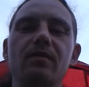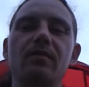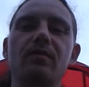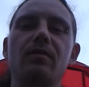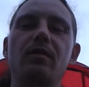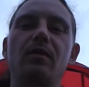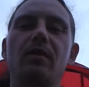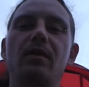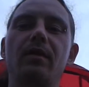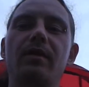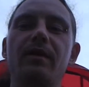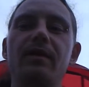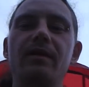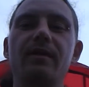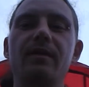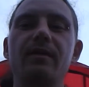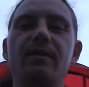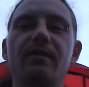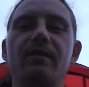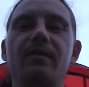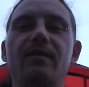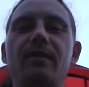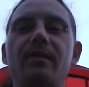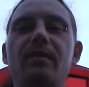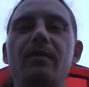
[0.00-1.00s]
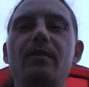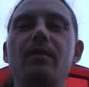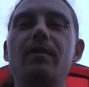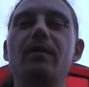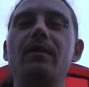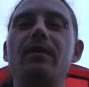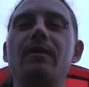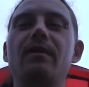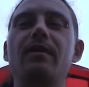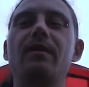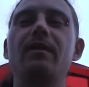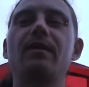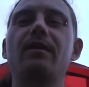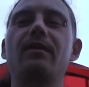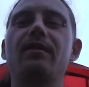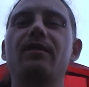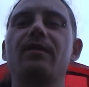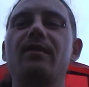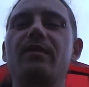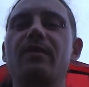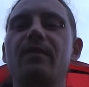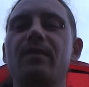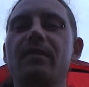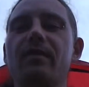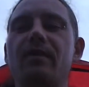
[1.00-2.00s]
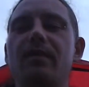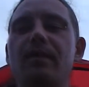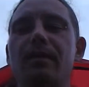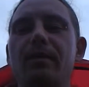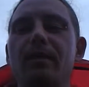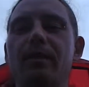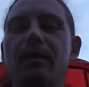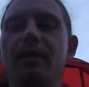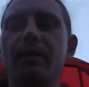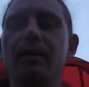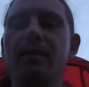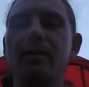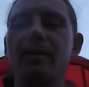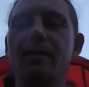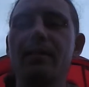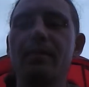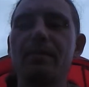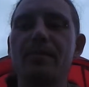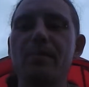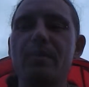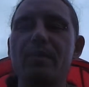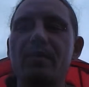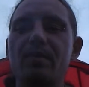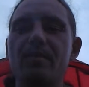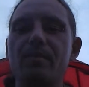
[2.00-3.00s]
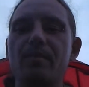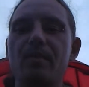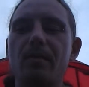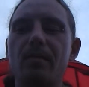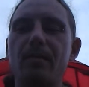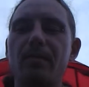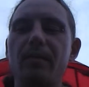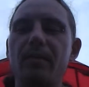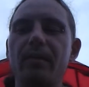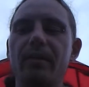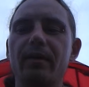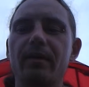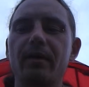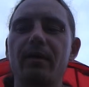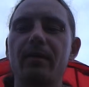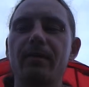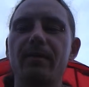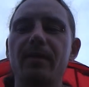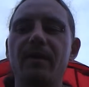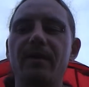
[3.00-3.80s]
Right, so after pushing my bike up